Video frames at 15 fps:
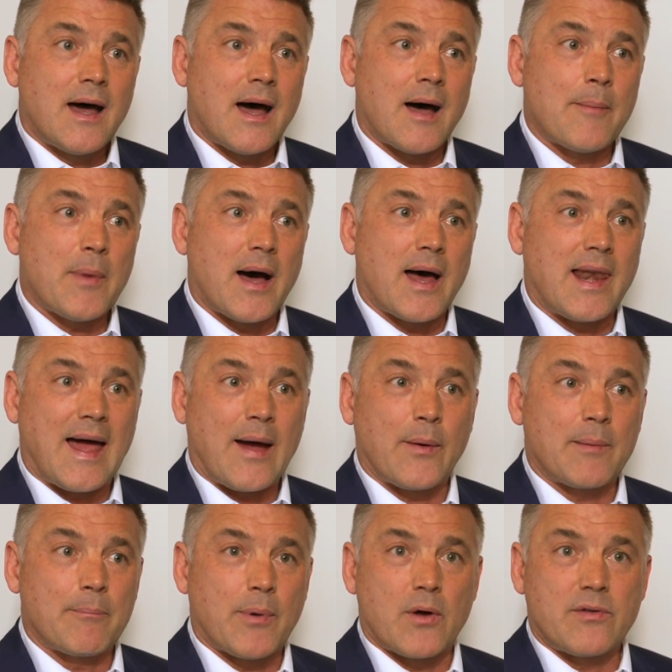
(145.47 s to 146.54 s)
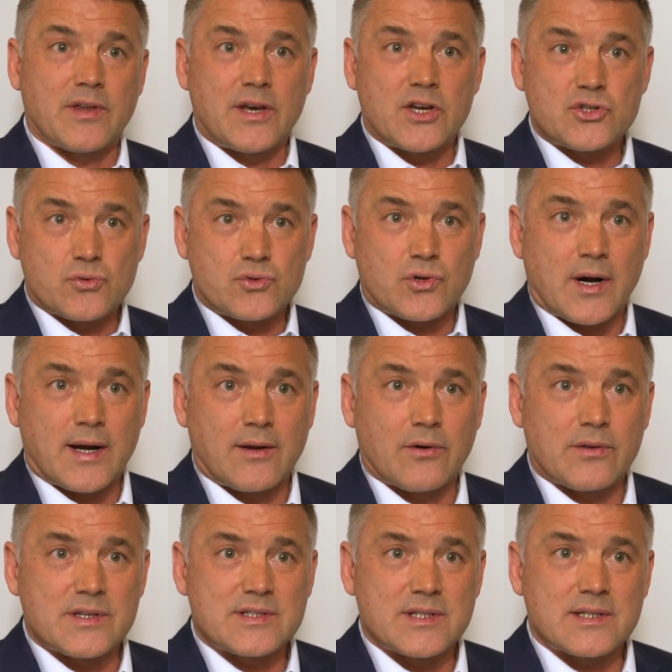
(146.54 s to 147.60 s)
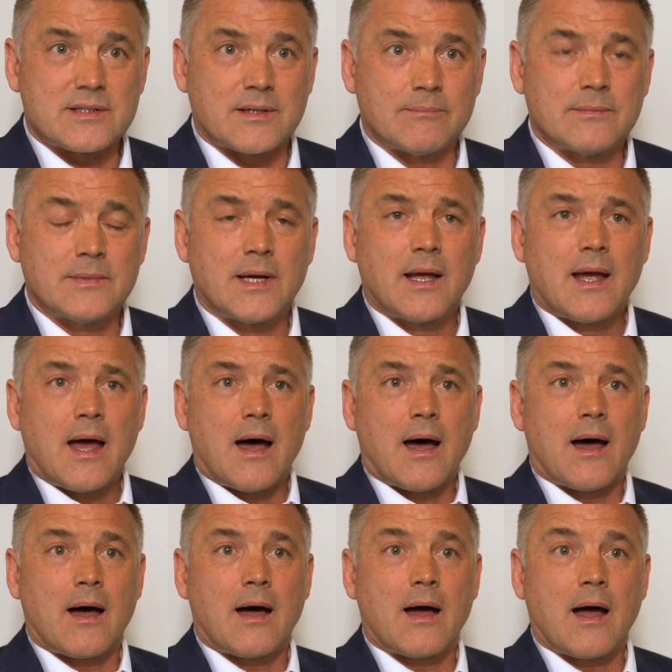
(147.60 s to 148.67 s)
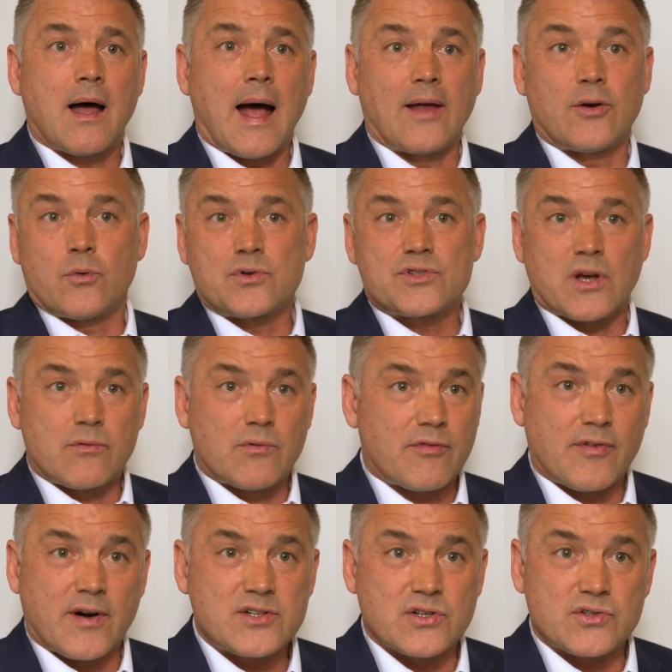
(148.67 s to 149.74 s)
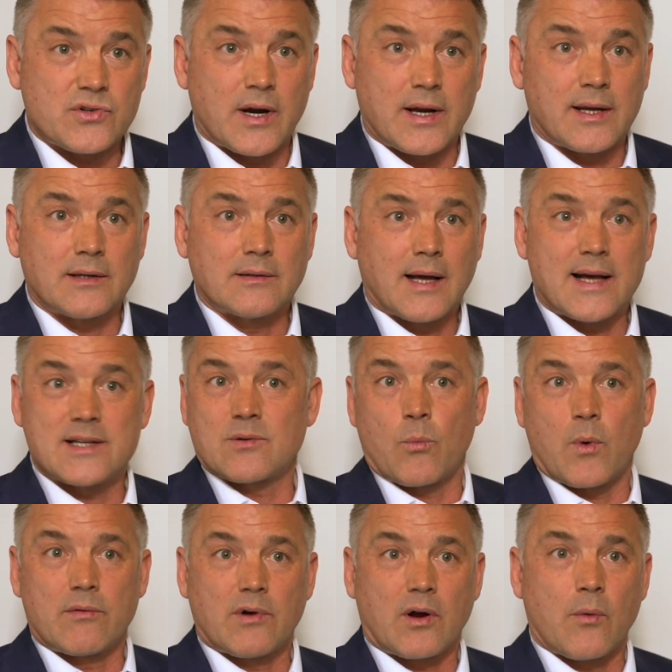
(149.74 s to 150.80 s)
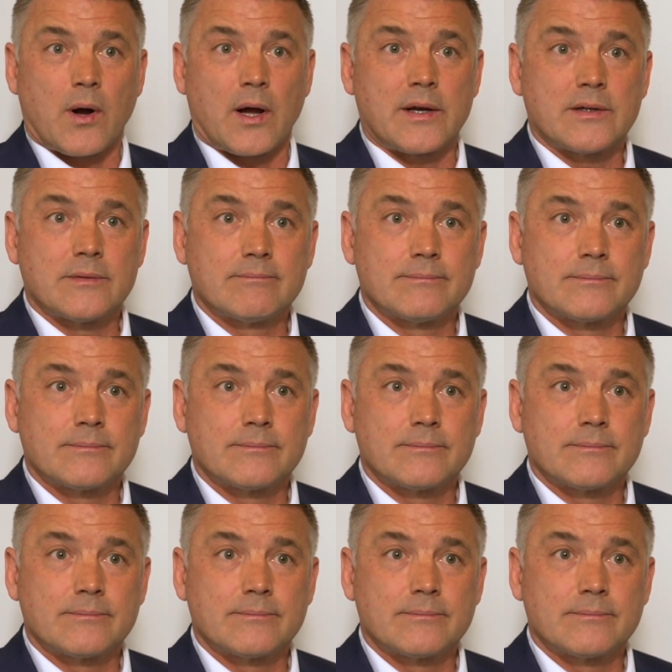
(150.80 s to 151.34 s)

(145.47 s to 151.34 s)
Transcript: allowing both initial training on the system and also refresher training as and when required.